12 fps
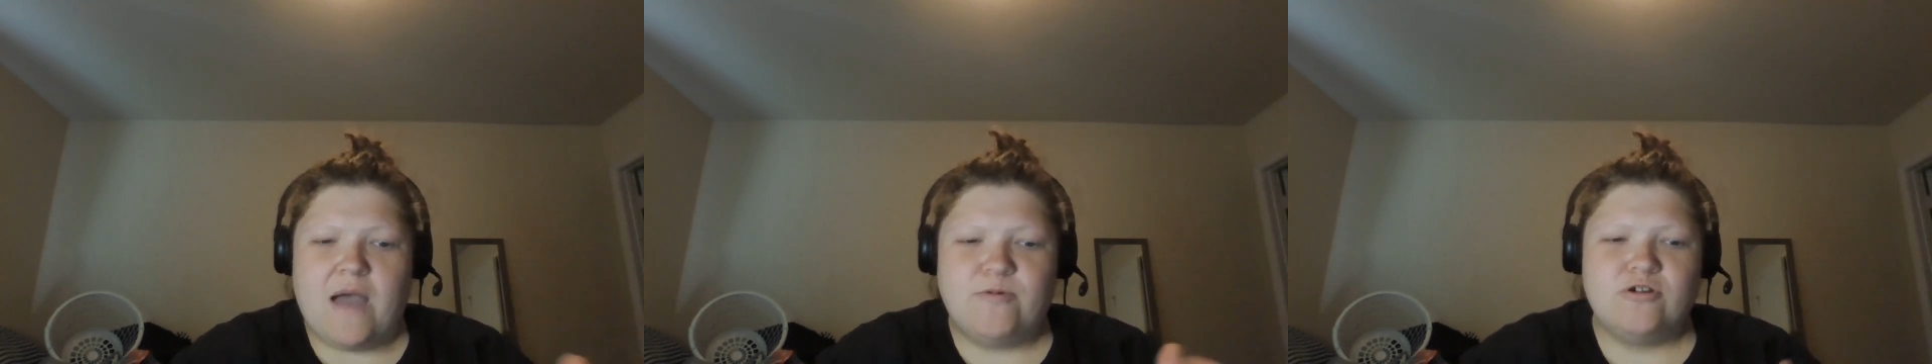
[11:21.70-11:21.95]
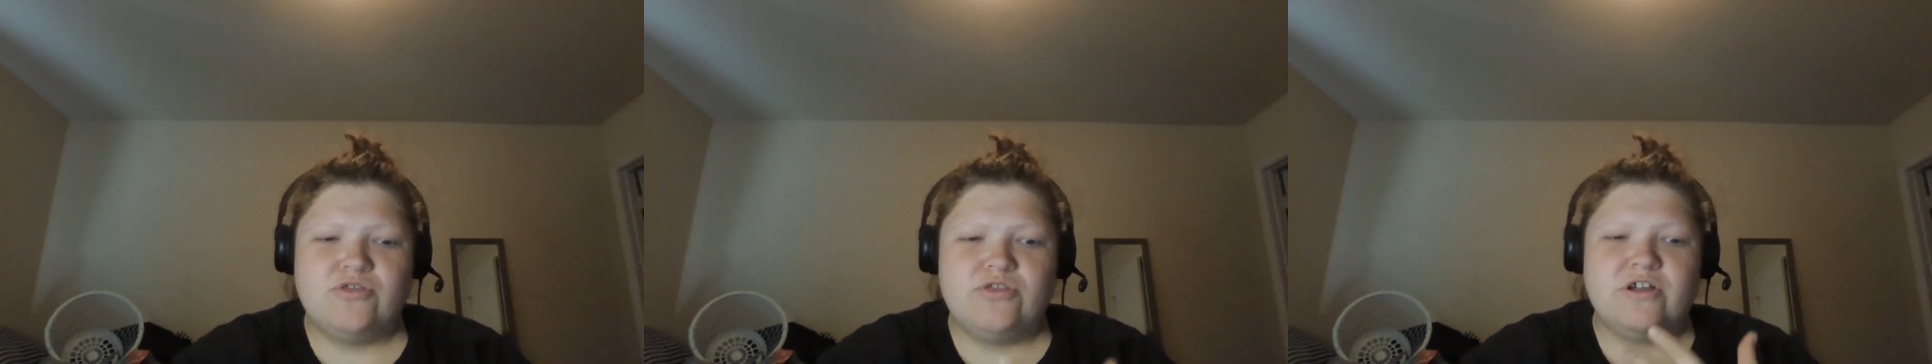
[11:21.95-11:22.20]
I
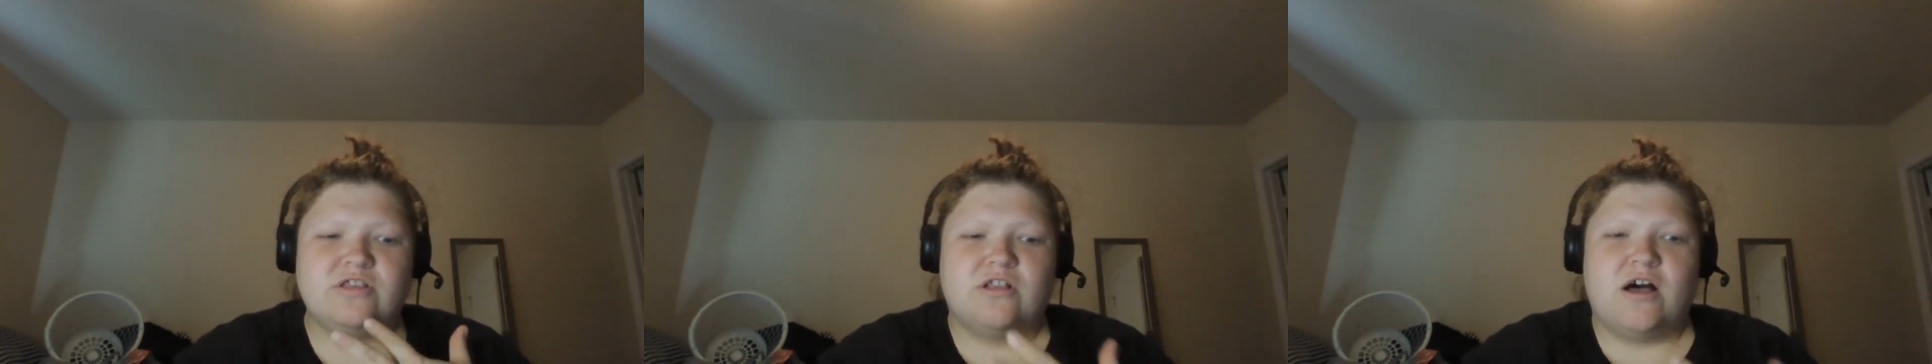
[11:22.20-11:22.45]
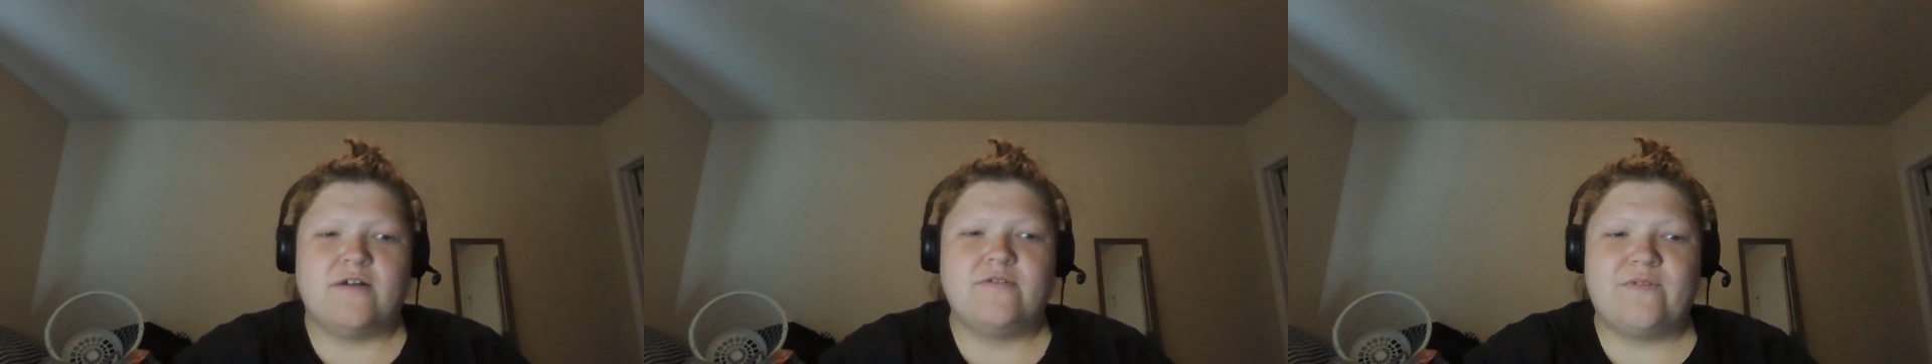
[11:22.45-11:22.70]
personally
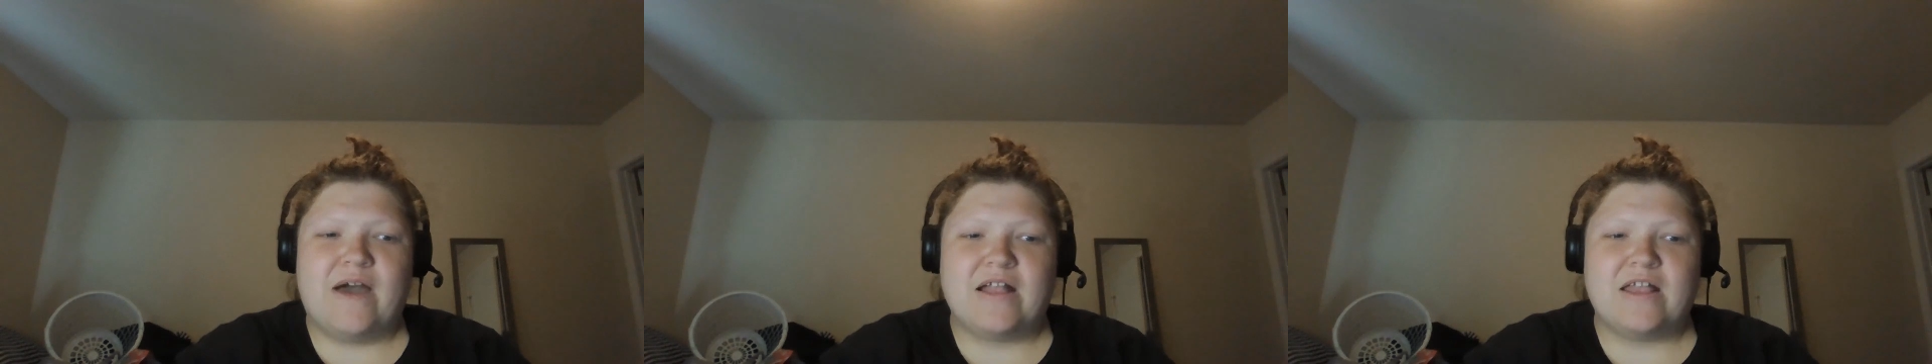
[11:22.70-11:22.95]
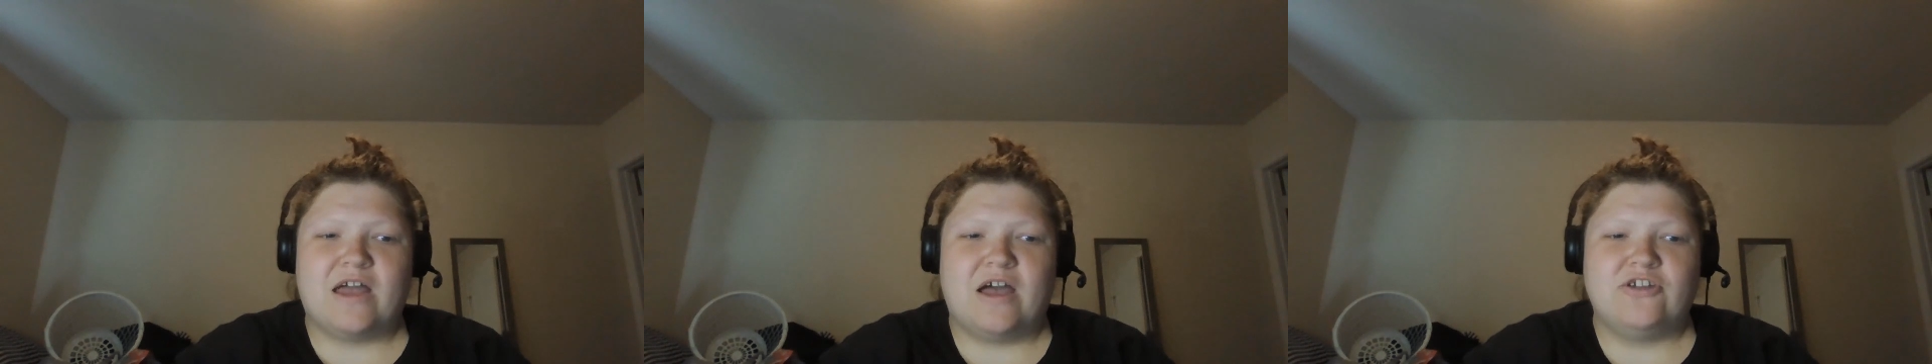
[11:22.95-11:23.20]
love the
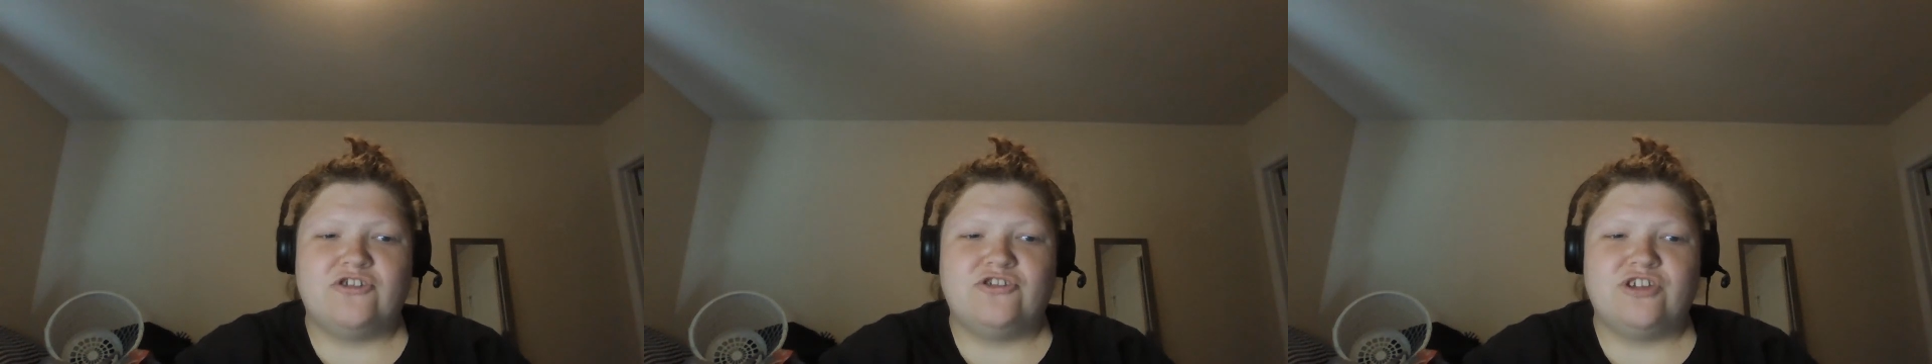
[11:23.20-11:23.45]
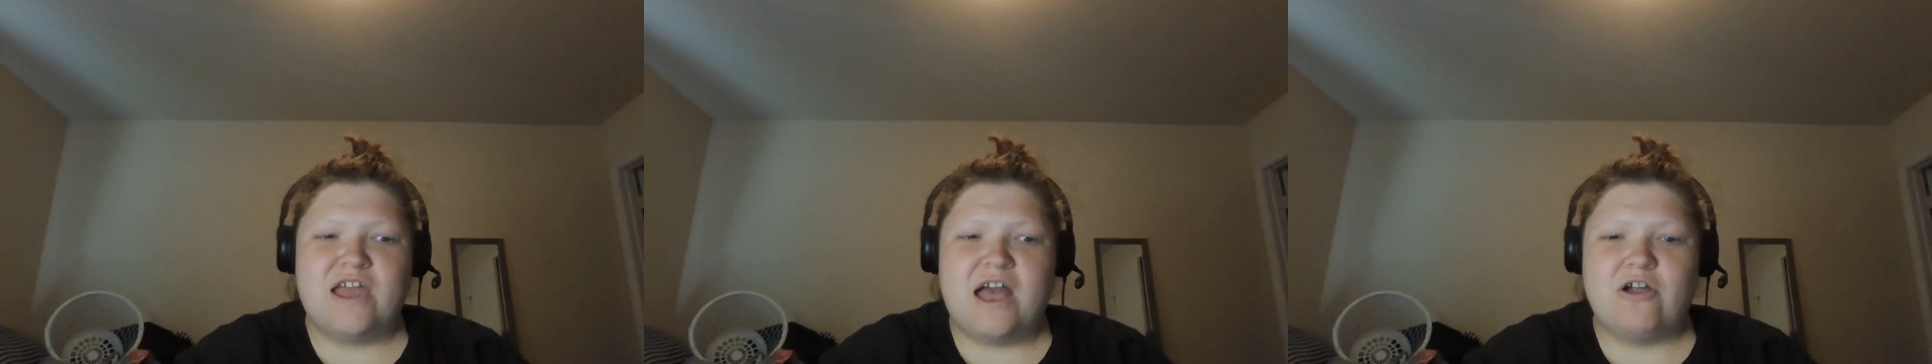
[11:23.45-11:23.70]
fact that she